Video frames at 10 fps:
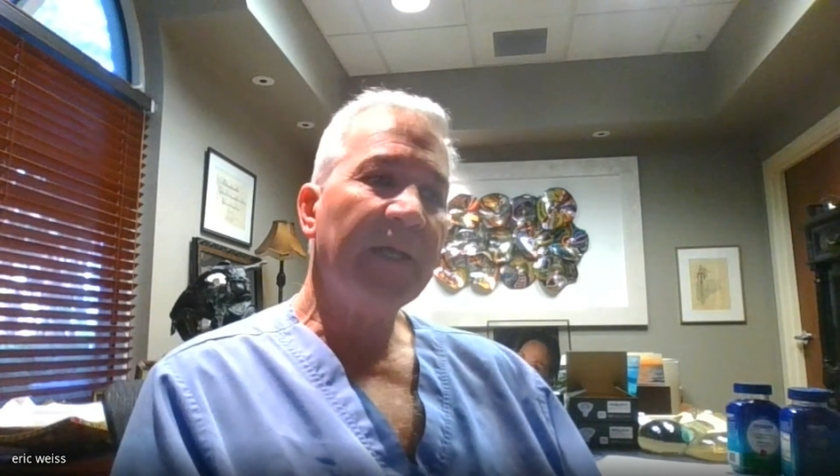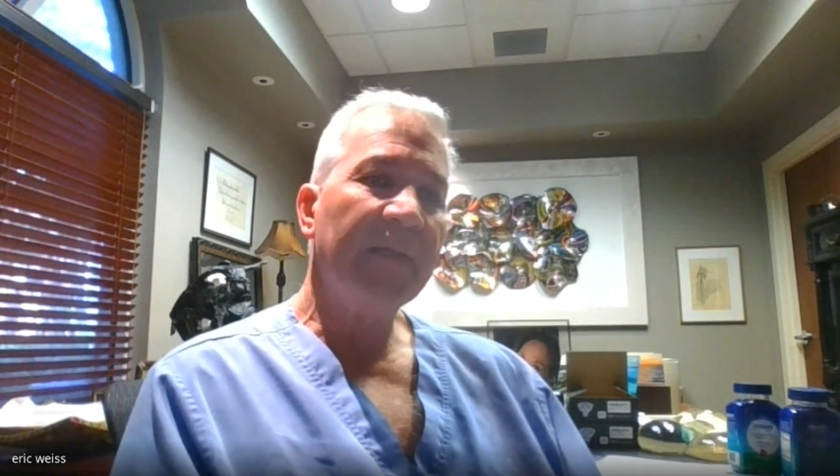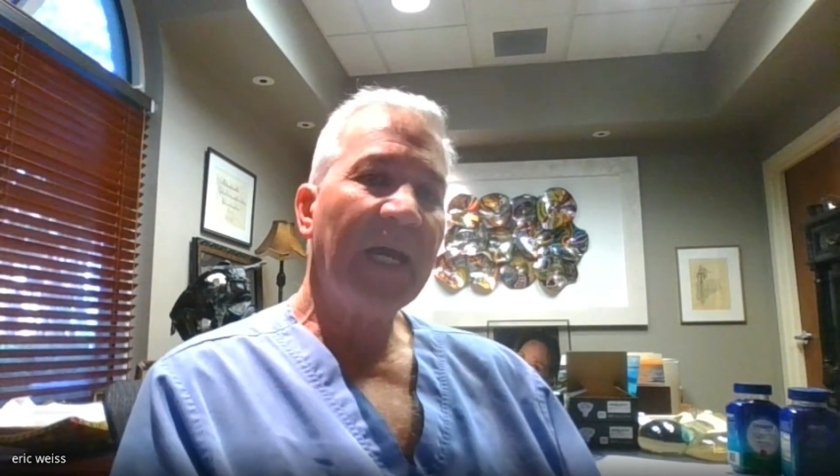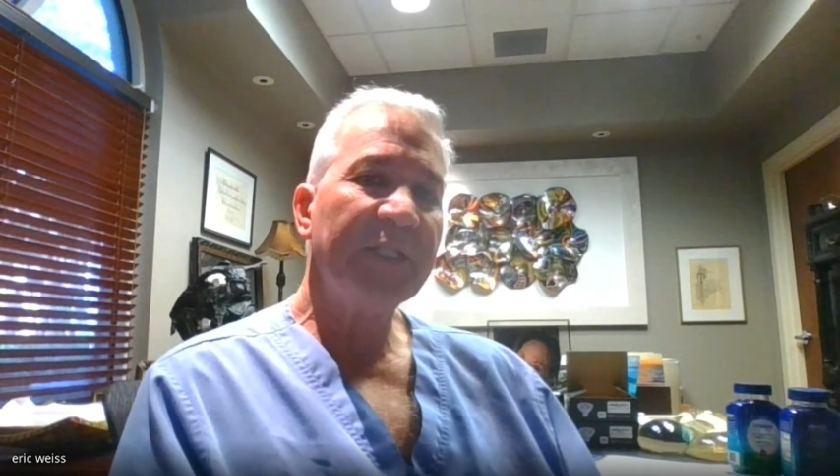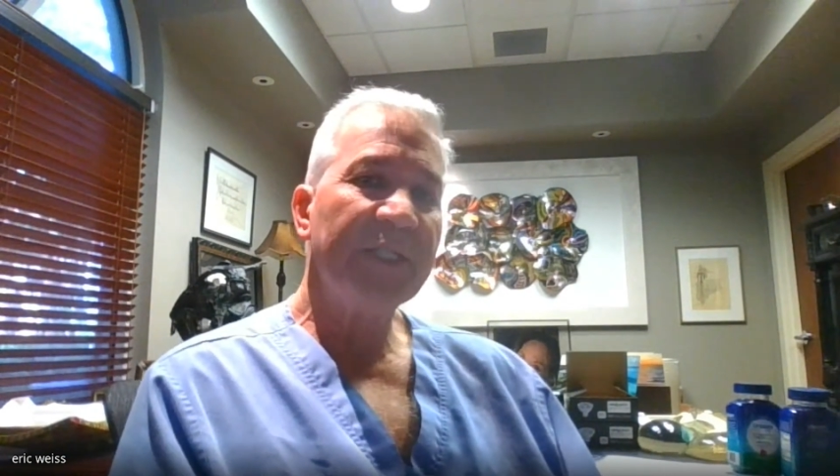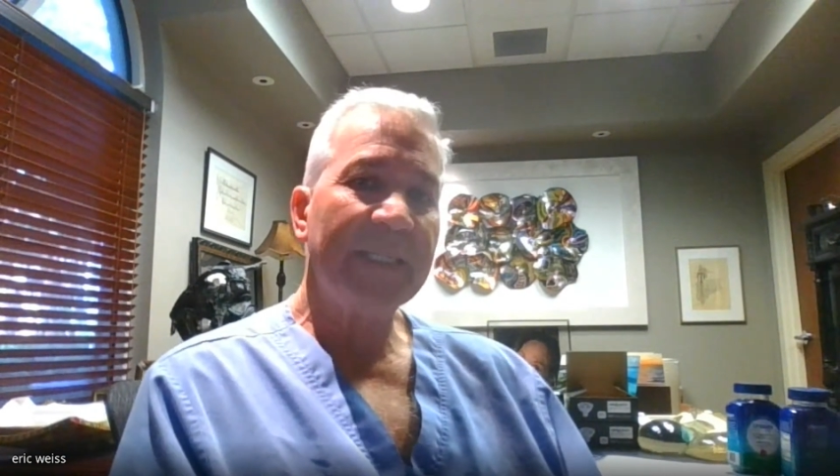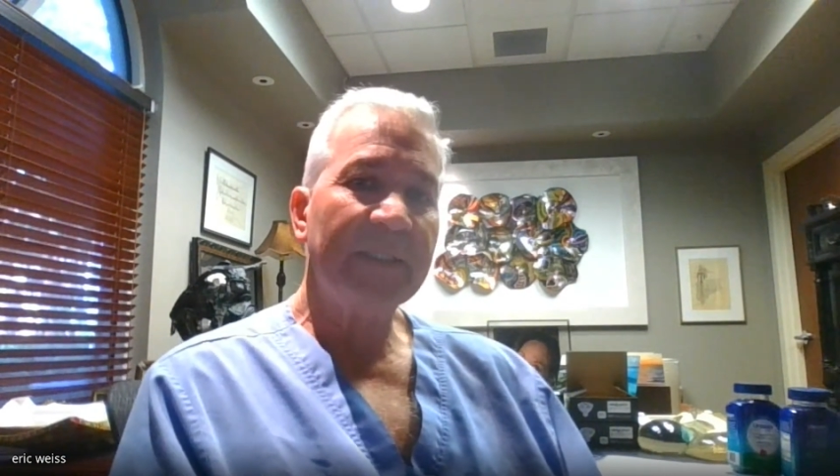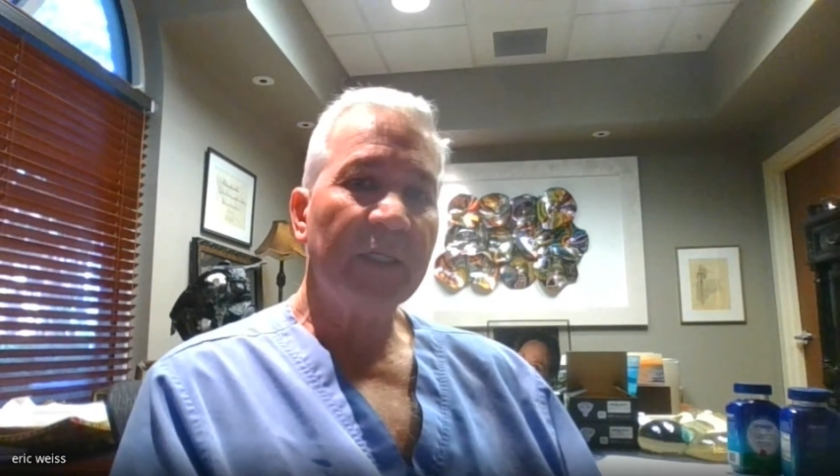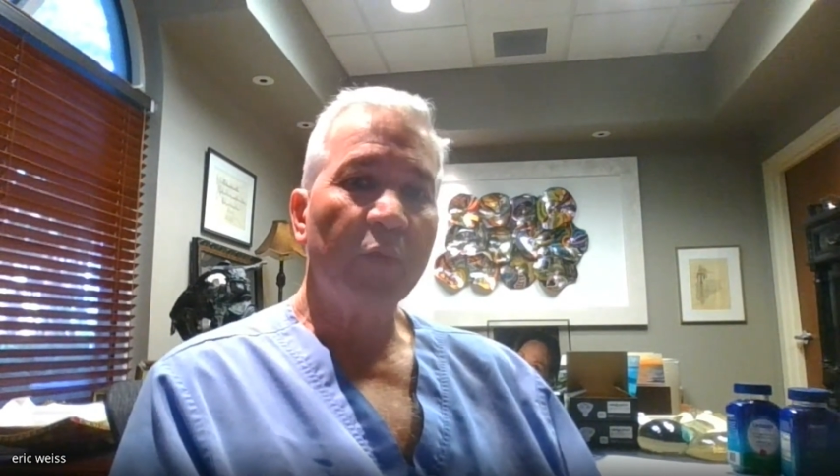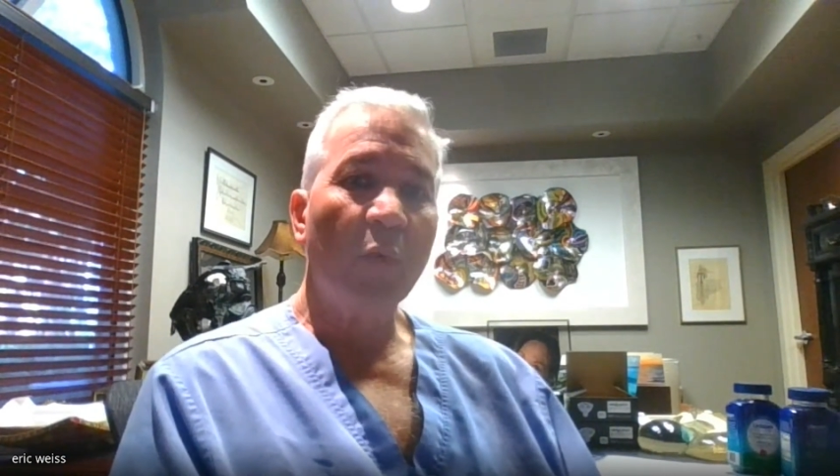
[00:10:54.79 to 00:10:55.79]
That's not
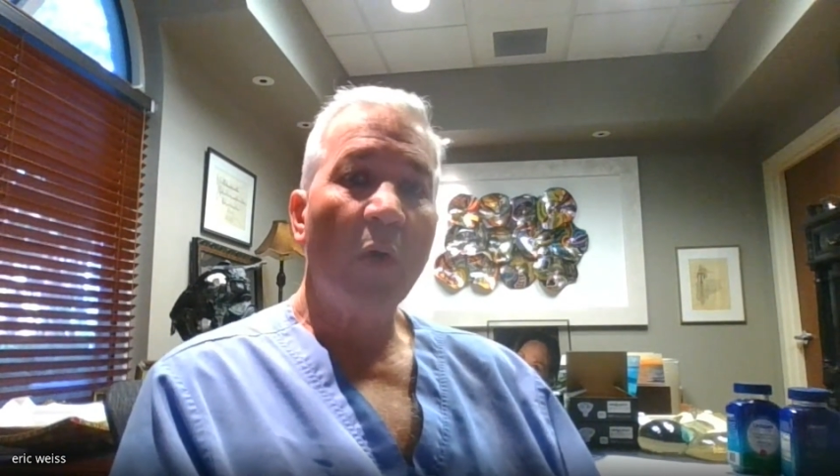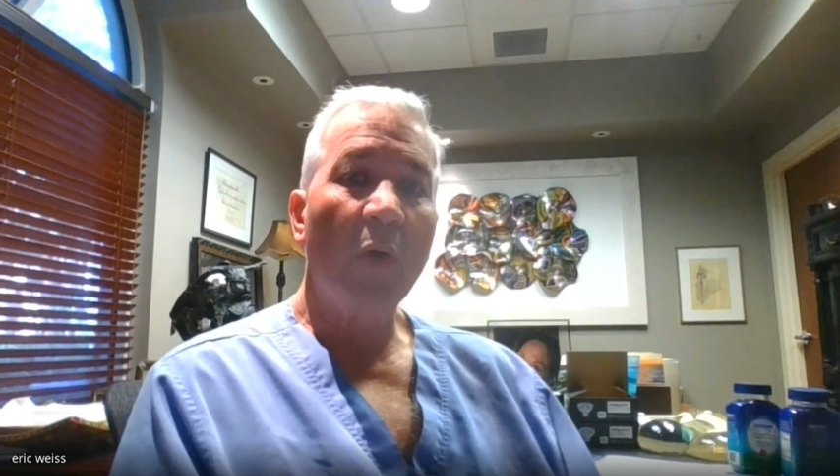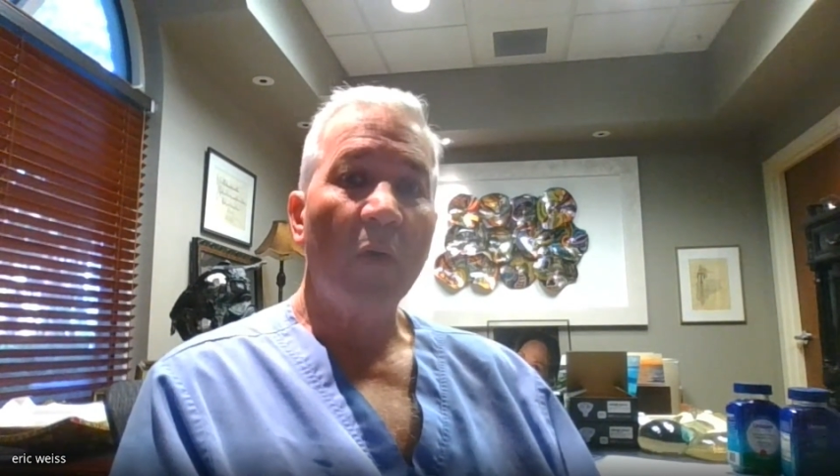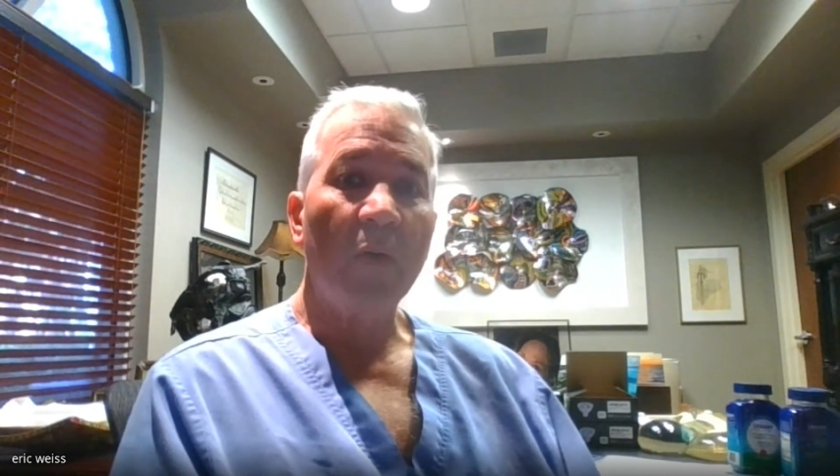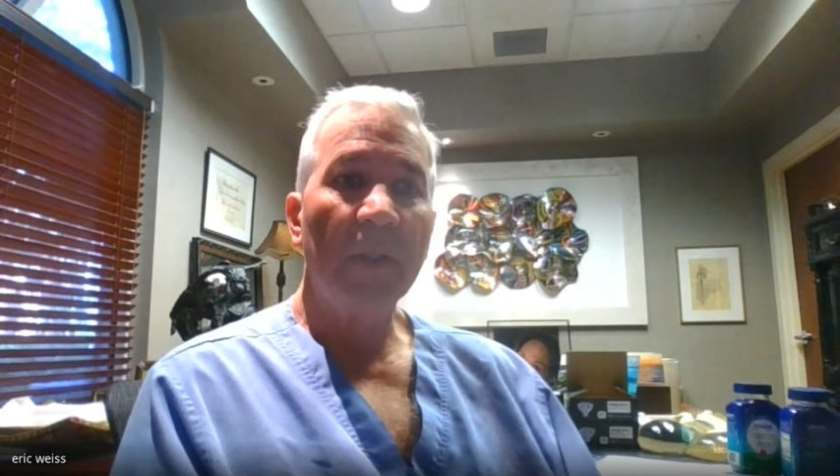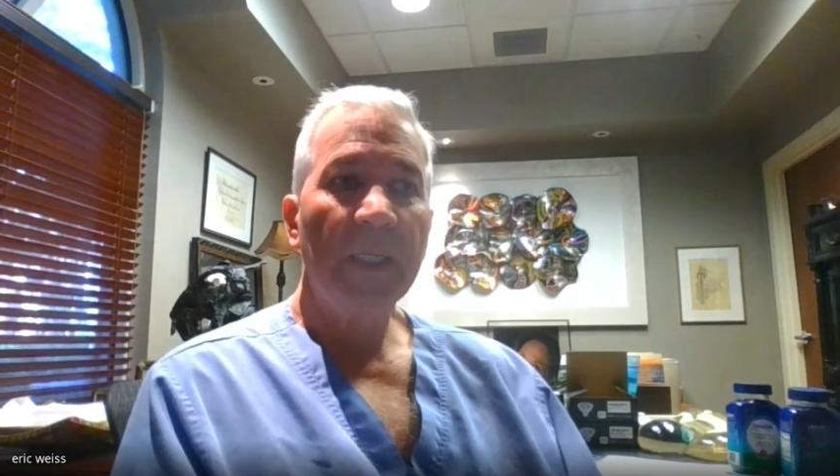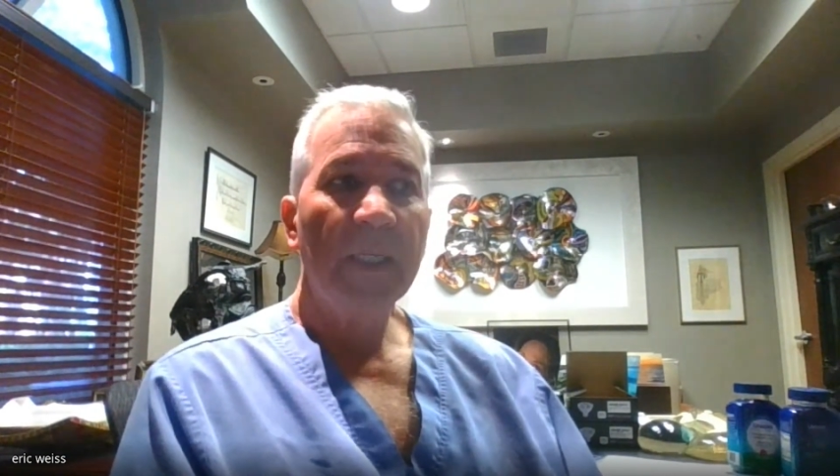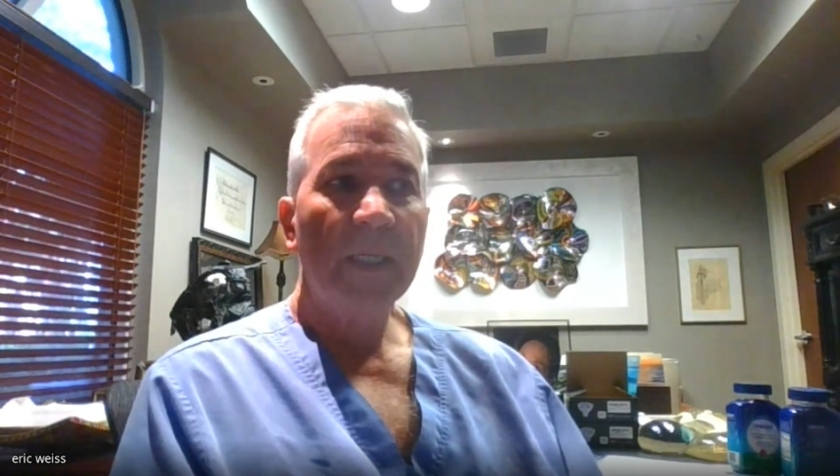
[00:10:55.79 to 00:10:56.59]
their role.